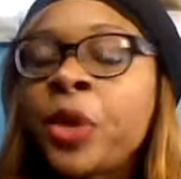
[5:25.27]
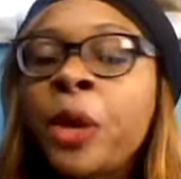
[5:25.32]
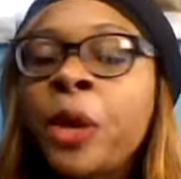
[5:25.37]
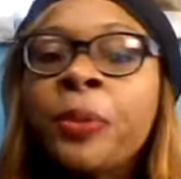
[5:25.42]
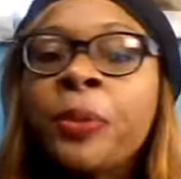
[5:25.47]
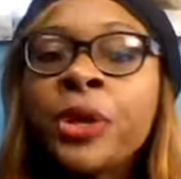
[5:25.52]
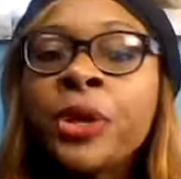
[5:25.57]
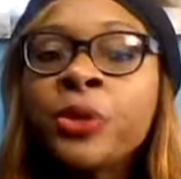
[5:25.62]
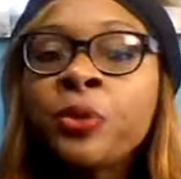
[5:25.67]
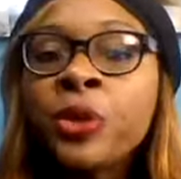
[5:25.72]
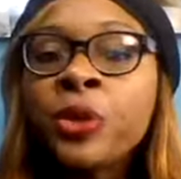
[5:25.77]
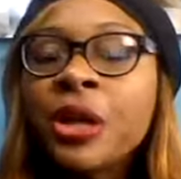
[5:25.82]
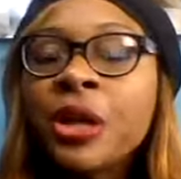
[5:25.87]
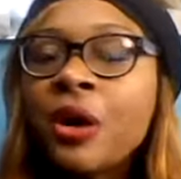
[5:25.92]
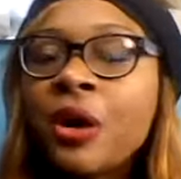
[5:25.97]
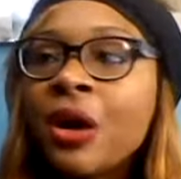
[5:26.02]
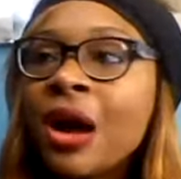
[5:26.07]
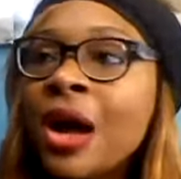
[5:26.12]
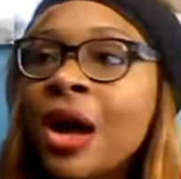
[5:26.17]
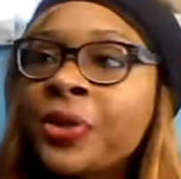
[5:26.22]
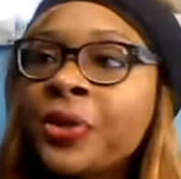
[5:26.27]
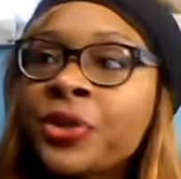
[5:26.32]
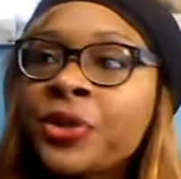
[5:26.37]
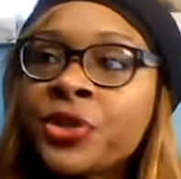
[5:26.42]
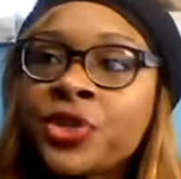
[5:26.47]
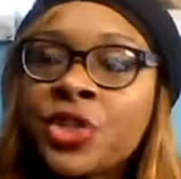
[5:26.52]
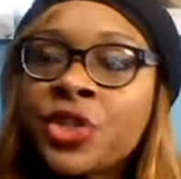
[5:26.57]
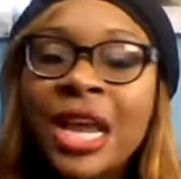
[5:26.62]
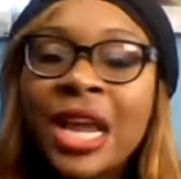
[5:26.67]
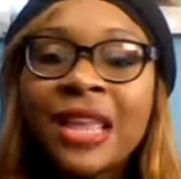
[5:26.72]
But we don't
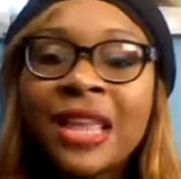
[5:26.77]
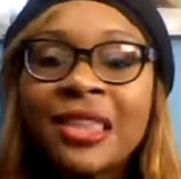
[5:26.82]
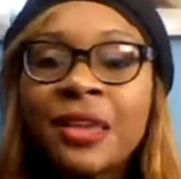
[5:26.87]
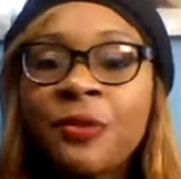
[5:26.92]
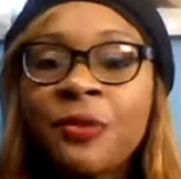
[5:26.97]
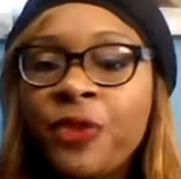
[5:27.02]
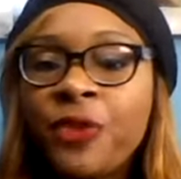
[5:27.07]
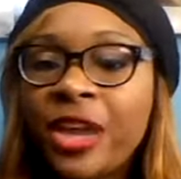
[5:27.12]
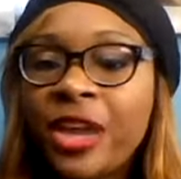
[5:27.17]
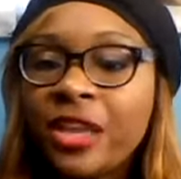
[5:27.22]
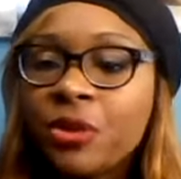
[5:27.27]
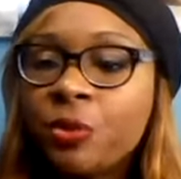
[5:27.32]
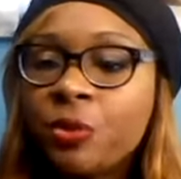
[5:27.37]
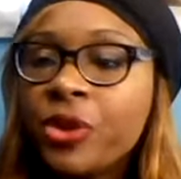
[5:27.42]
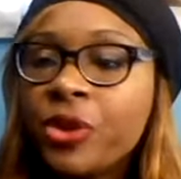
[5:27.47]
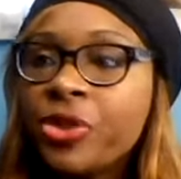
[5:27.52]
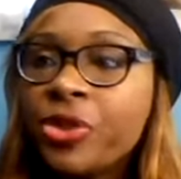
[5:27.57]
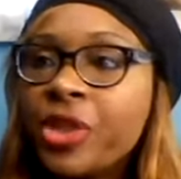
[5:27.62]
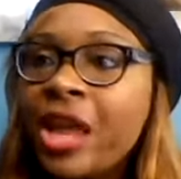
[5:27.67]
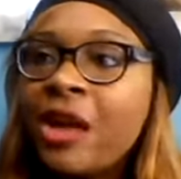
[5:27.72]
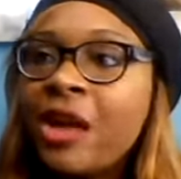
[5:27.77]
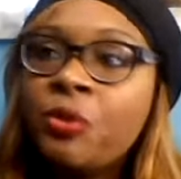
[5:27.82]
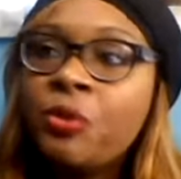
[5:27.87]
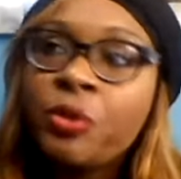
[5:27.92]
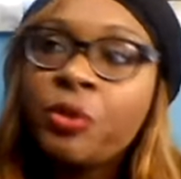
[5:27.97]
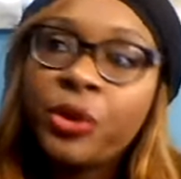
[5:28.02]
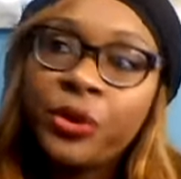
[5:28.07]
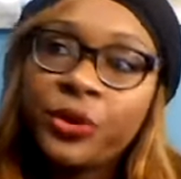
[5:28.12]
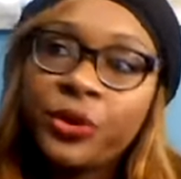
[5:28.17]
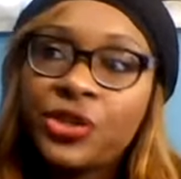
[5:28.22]
understand that faith without
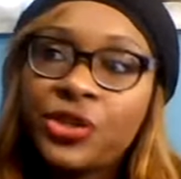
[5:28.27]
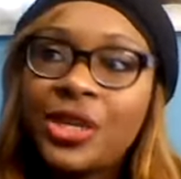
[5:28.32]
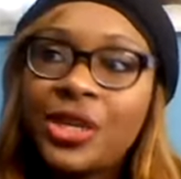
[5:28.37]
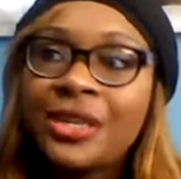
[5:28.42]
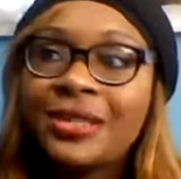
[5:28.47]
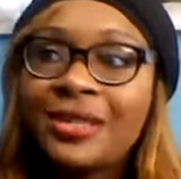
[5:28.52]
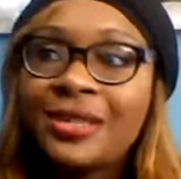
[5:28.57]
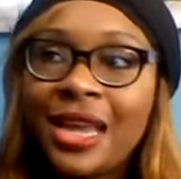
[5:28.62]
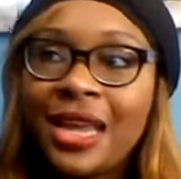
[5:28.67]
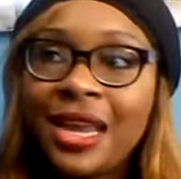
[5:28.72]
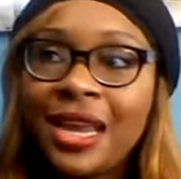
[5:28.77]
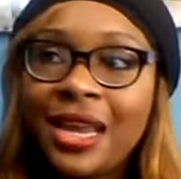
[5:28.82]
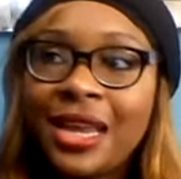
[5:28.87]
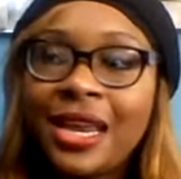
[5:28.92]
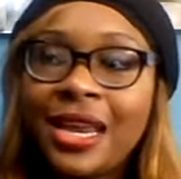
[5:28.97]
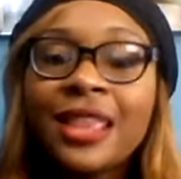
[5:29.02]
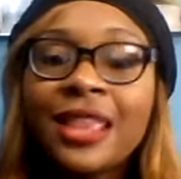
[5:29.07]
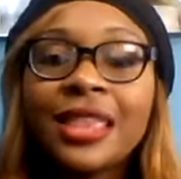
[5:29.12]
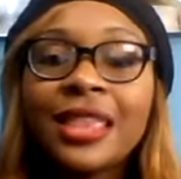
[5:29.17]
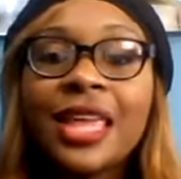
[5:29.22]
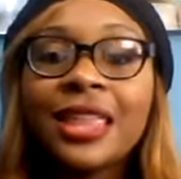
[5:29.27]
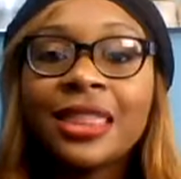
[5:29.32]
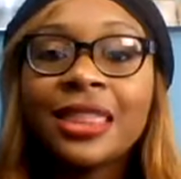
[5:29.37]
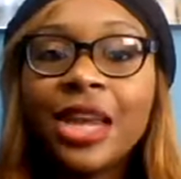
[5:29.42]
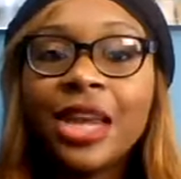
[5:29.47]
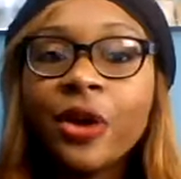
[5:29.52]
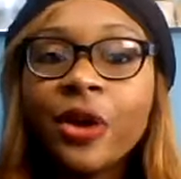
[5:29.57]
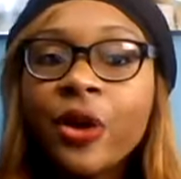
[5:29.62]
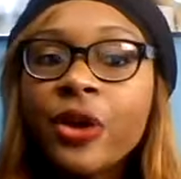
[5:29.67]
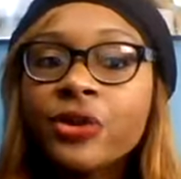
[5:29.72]
works is dead, and that
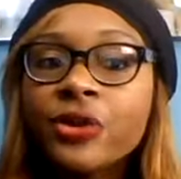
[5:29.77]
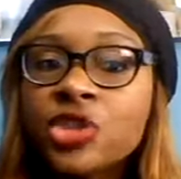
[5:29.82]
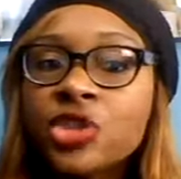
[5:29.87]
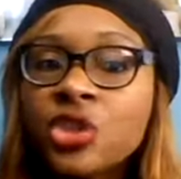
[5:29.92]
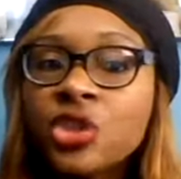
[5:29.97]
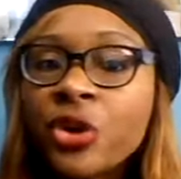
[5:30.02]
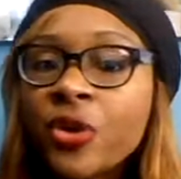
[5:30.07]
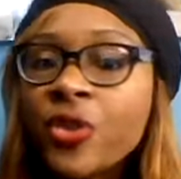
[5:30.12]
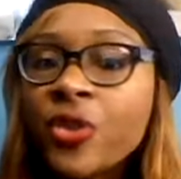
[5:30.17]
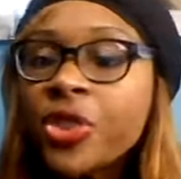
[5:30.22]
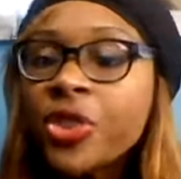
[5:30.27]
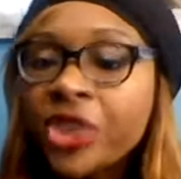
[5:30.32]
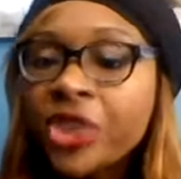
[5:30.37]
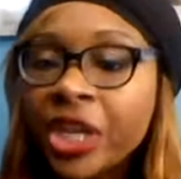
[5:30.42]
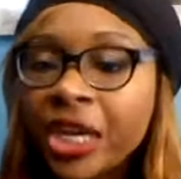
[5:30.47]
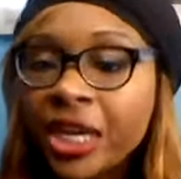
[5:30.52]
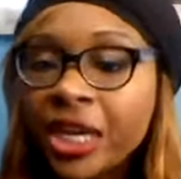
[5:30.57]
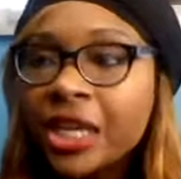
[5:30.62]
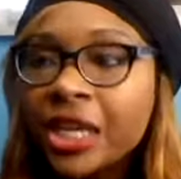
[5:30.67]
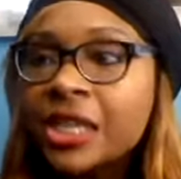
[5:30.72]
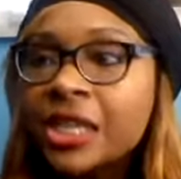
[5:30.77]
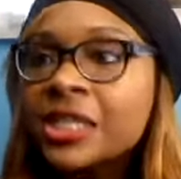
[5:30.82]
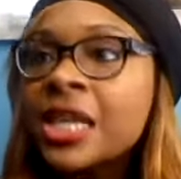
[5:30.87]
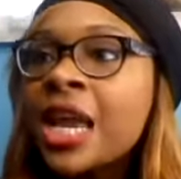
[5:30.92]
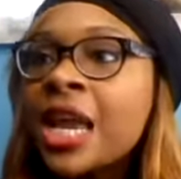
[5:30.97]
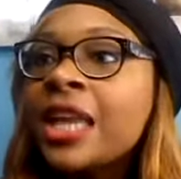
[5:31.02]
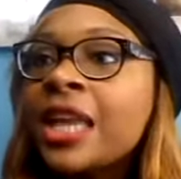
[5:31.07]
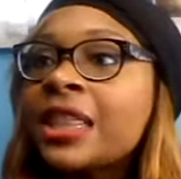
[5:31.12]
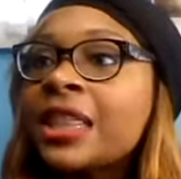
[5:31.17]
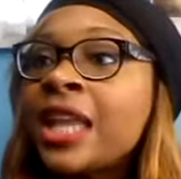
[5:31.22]
there are certain things
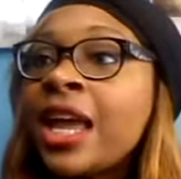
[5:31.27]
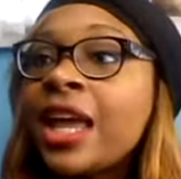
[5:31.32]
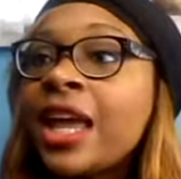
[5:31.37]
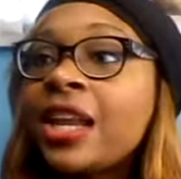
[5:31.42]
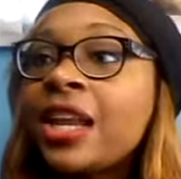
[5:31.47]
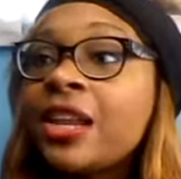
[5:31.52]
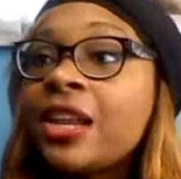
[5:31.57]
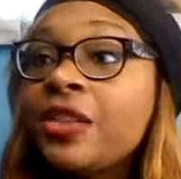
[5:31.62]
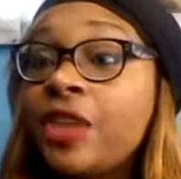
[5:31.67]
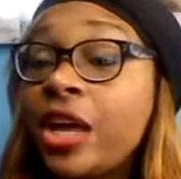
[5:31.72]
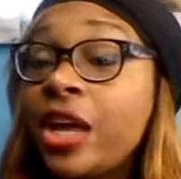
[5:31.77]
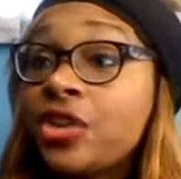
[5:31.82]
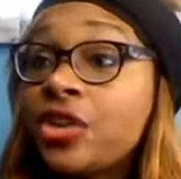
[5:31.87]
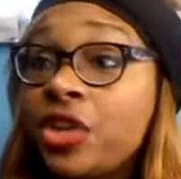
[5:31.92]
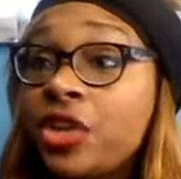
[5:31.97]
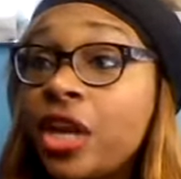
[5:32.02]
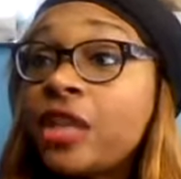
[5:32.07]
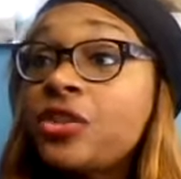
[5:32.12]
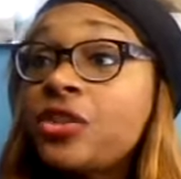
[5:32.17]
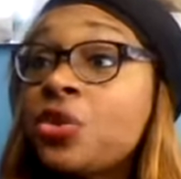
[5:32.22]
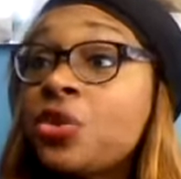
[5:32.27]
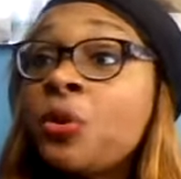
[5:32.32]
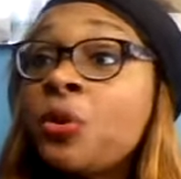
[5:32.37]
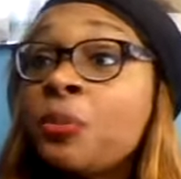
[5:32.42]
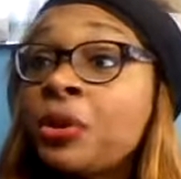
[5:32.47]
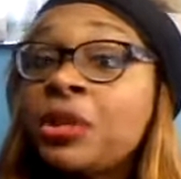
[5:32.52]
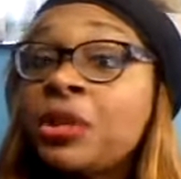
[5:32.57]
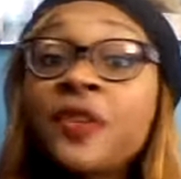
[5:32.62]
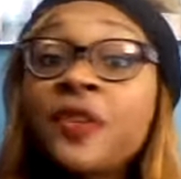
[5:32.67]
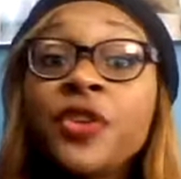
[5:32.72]
that yes, you're
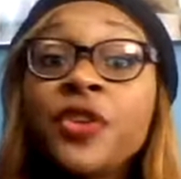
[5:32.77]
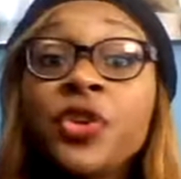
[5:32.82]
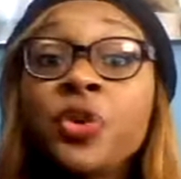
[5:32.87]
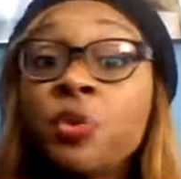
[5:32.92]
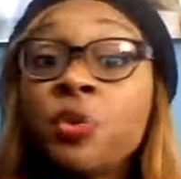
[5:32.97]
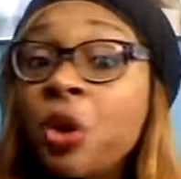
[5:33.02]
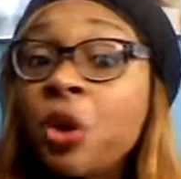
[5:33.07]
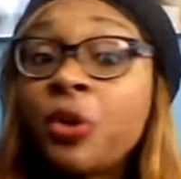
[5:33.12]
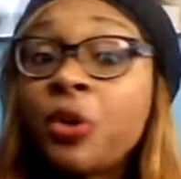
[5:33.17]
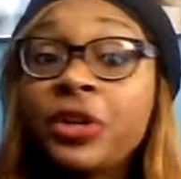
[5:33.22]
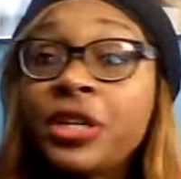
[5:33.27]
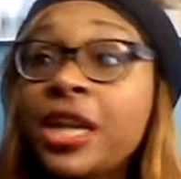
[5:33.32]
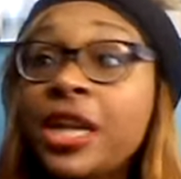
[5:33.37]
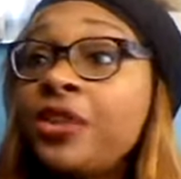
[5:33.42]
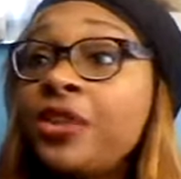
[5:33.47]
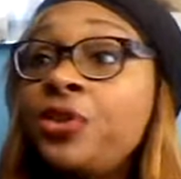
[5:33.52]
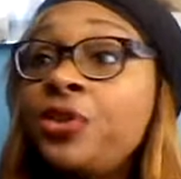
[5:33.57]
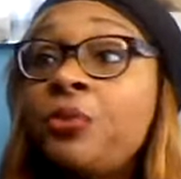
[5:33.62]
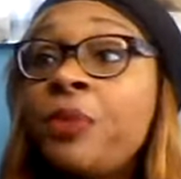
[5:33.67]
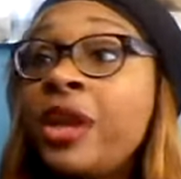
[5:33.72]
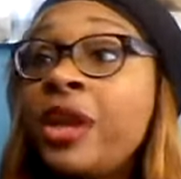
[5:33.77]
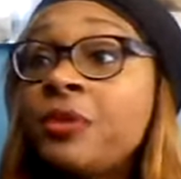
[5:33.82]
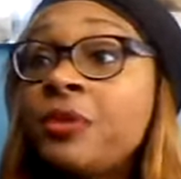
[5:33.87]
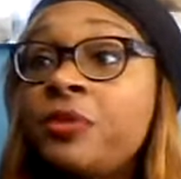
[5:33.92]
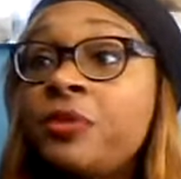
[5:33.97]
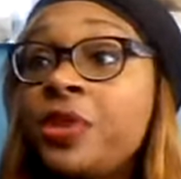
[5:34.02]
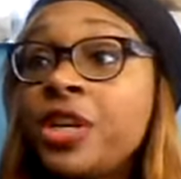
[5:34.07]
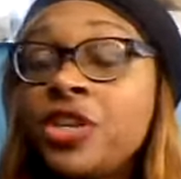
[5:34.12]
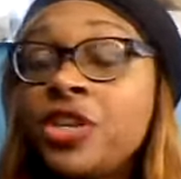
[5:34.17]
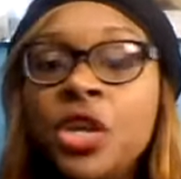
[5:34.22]
believing, you wrote it down, you made a
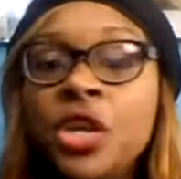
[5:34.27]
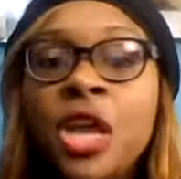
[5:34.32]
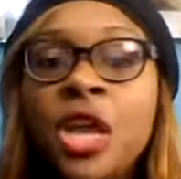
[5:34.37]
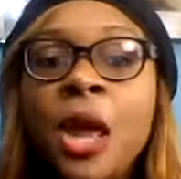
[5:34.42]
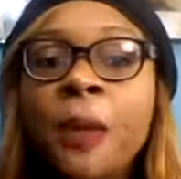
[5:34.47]
vision,